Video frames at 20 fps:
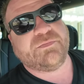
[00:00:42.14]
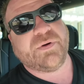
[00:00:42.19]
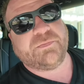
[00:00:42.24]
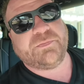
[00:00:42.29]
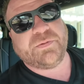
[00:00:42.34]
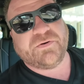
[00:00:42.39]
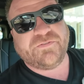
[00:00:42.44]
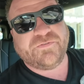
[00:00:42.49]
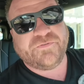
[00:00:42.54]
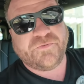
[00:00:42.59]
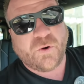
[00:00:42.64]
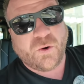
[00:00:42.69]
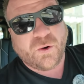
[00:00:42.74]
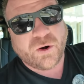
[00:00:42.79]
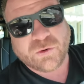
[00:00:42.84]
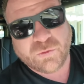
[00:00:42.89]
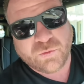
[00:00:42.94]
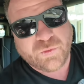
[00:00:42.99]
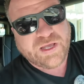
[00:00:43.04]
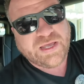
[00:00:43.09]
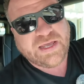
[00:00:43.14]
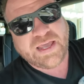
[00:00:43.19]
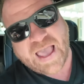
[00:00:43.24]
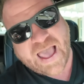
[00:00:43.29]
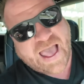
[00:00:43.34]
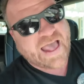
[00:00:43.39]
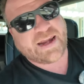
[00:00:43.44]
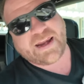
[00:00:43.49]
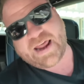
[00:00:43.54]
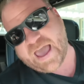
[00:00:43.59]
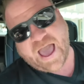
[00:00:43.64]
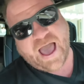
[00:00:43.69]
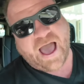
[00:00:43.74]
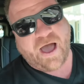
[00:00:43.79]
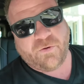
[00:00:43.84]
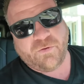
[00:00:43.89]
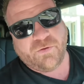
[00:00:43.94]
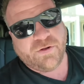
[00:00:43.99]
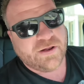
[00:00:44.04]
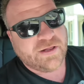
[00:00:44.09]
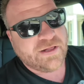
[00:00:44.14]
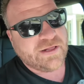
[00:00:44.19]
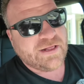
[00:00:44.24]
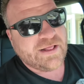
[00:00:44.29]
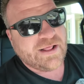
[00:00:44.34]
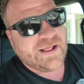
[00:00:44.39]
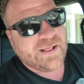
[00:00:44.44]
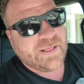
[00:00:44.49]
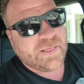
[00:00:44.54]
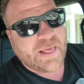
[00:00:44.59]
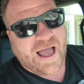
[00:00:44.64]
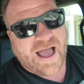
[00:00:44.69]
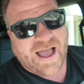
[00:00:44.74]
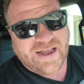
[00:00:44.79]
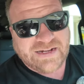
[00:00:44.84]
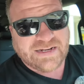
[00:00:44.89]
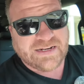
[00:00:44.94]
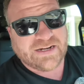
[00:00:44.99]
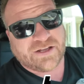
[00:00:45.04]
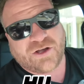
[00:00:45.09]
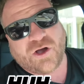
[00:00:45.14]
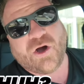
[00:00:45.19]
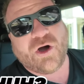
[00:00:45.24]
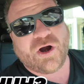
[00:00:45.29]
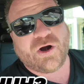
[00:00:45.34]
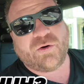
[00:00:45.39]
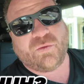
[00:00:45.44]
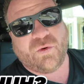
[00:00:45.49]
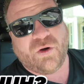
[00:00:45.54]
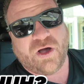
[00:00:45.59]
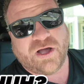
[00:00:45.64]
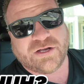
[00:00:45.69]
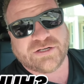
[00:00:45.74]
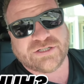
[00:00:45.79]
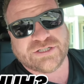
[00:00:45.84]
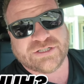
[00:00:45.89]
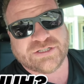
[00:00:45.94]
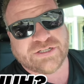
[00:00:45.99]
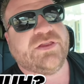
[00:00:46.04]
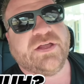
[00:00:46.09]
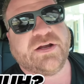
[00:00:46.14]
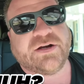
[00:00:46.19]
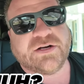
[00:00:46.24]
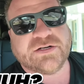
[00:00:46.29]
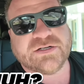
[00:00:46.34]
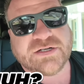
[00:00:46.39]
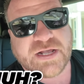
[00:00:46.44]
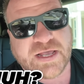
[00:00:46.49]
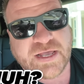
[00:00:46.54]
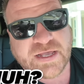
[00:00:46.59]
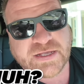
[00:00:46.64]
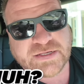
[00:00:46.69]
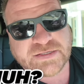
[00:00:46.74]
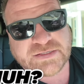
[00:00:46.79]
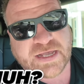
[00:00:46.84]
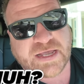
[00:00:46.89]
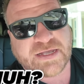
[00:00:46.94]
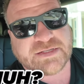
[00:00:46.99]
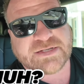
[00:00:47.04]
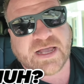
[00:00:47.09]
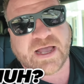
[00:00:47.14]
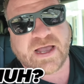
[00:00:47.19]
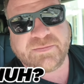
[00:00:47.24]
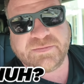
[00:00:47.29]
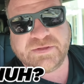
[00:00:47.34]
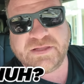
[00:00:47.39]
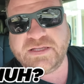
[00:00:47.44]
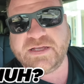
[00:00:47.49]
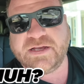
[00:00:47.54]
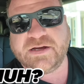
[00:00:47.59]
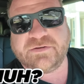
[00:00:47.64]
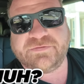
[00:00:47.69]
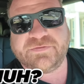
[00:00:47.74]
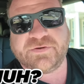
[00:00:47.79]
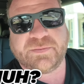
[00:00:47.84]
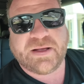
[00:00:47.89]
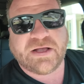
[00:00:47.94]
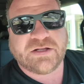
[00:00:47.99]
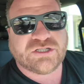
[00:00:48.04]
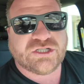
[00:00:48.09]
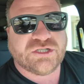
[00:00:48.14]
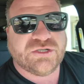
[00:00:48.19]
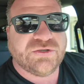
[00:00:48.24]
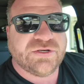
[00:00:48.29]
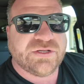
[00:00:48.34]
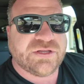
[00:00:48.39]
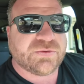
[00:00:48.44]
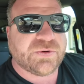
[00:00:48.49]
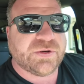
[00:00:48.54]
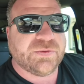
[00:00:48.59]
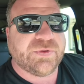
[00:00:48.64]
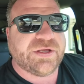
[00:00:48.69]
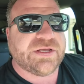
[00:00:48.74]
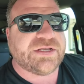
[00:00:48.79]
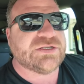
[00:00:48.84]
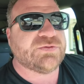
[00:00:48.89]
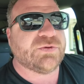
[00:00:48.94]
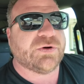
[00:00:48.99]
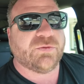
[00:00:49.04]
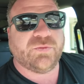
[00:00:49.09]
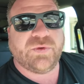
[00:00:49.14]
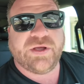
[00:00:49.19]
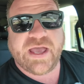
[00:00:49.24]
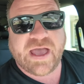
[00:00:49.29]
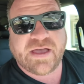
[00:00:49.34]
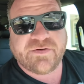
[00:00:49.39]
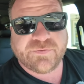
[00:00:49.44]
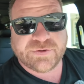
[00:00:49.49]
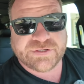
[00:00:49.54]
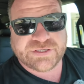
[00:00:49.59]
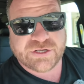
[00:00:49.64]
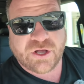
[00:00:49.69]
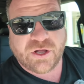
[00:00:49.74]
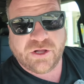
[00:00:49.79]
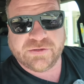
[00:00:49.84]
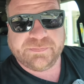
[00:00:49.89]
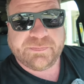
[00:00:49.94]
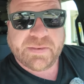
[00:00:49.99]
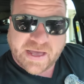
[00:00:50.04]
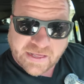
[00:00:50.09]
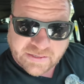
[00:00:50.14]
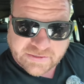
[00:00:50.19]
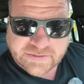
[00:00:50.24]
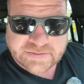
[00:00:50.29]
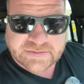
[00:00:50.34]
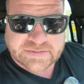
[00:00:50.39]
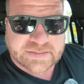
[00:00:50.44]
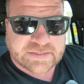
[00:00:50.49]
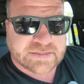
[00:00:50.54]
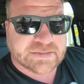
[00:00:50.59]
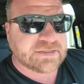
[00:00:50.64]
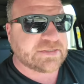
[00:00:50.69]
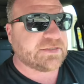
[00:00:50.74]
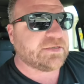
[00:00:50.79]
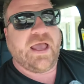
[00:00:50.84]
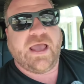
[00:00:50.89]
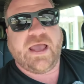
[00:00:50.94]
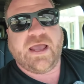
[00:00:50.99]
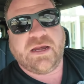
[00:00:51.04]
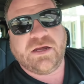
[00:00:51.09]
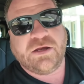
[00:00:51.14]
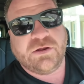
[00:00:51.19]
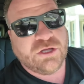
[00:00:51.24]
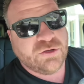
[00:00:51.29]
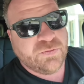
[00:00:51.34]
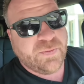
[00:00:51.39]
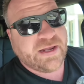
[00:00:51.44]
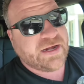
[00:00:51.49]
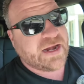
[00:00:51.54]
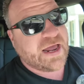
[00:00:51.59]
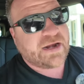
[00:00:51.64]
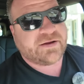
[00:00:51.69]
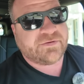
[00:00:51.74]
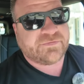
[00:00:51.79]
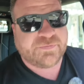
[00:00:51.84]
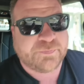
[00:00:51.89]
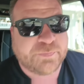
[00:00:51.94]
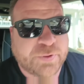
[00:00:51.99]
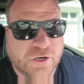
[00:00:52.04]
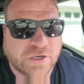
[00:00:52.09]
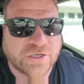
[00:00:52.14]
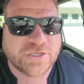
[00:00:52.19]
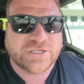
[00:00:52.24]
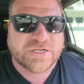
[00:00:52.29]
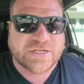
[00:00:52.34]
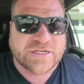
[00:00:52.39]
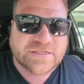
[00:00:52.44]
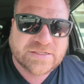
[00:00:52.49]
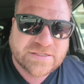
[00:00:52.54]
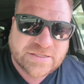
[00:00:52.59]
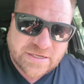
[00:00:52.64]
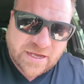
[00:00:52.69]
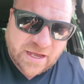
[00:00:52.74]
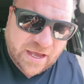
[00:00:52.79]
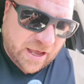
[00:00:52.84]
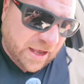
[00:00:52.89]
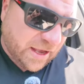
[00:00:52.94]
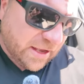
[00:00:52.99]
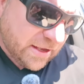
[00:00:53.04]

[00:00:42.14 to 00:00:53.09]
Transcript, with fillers: but before we head out, I need a car wash. There is a time of the year for about two to three weeks where we have what's called pollen season. And you may not have purchased a